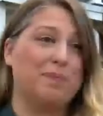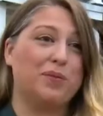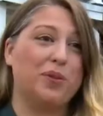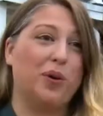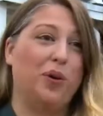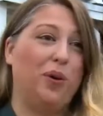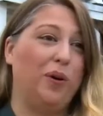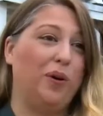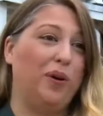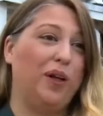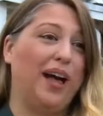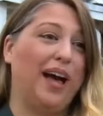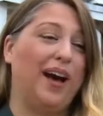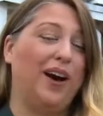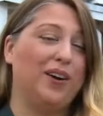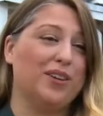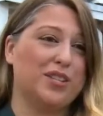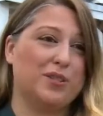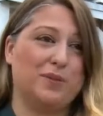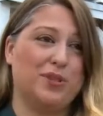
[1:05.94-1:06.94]
The whole
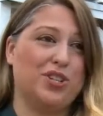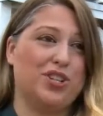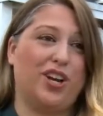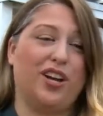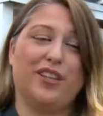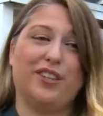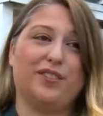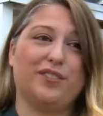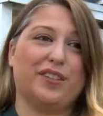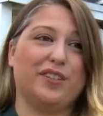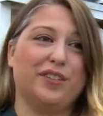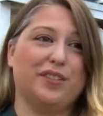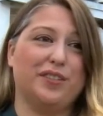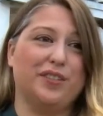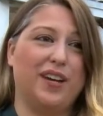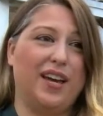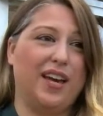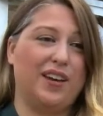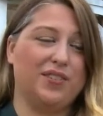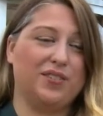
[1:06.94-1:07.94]
house was shot
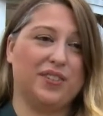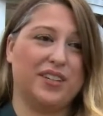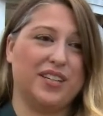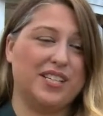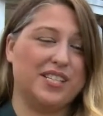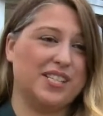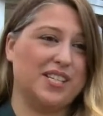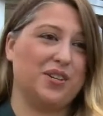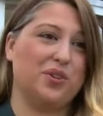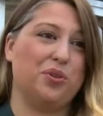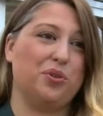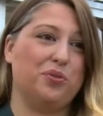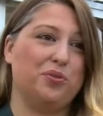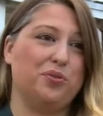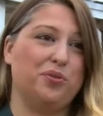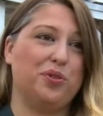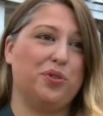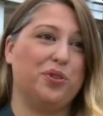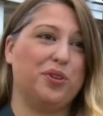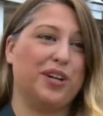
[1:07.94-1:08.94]
through, every single
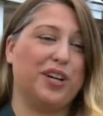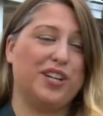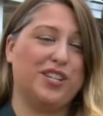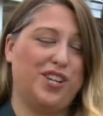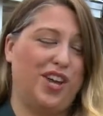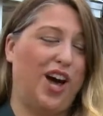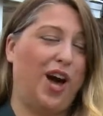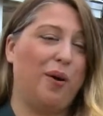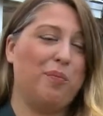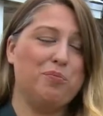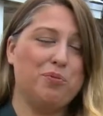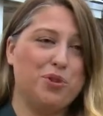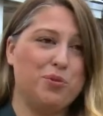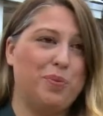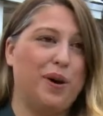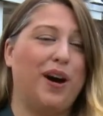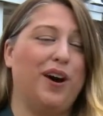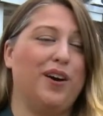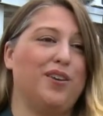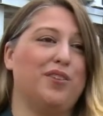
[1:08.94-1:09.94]
floor, top to
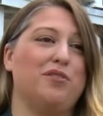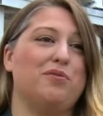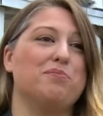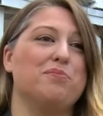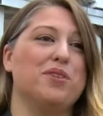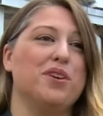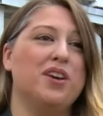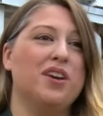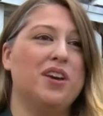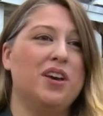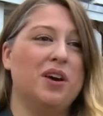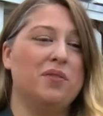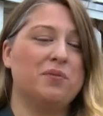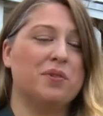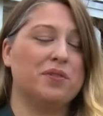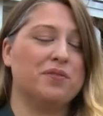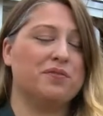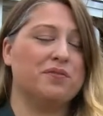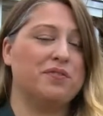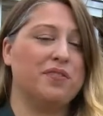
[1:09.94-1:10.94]
bottom.
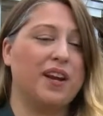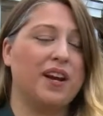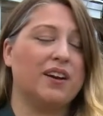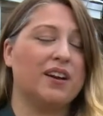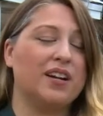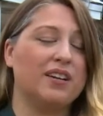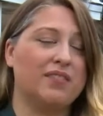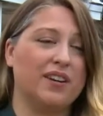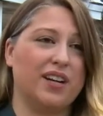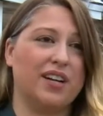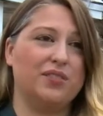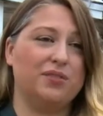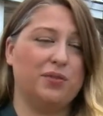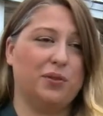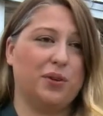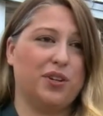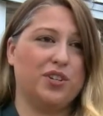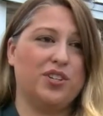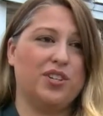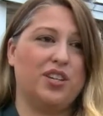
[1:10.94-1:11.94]
We're very, very
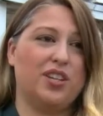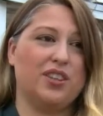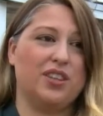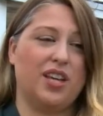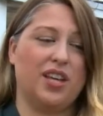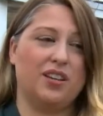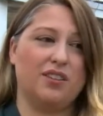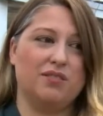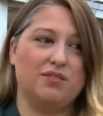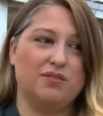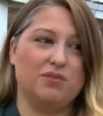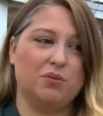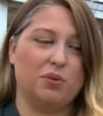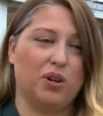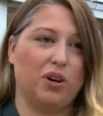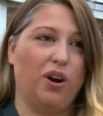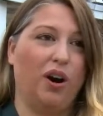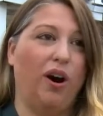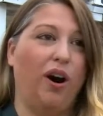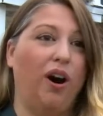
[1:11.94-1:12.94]
fortunate that
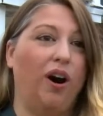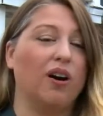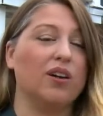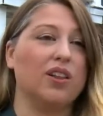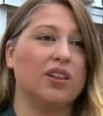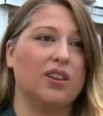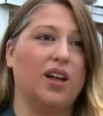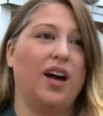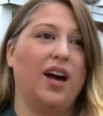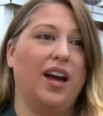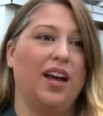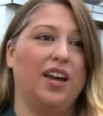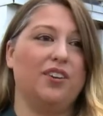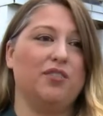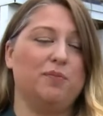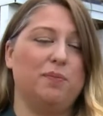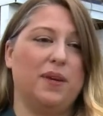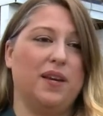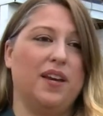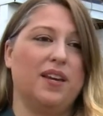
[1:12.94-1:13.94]
we're all
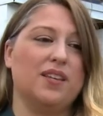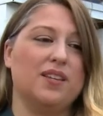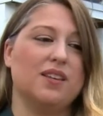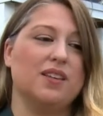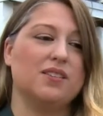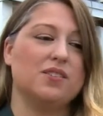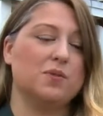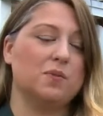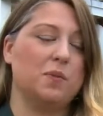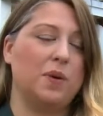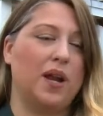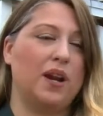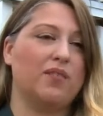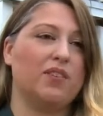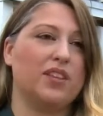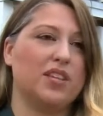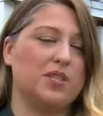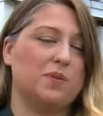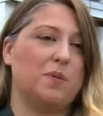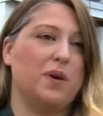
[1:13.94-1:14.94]
alive because whatever
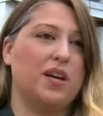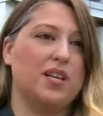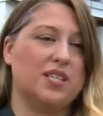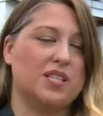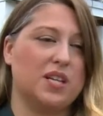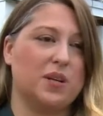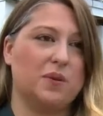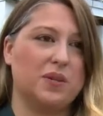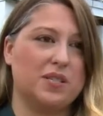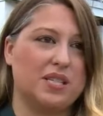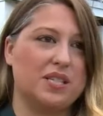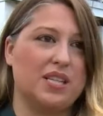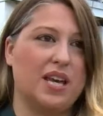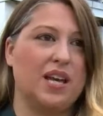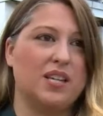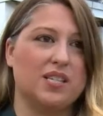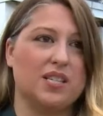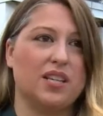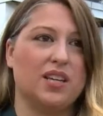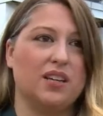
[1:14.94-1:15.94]
this was, there was
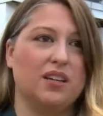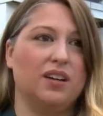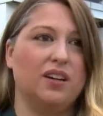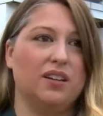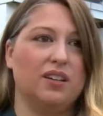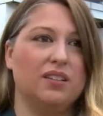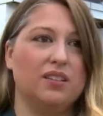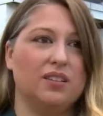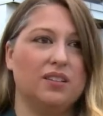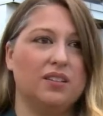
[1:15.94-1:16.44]
intent to kill.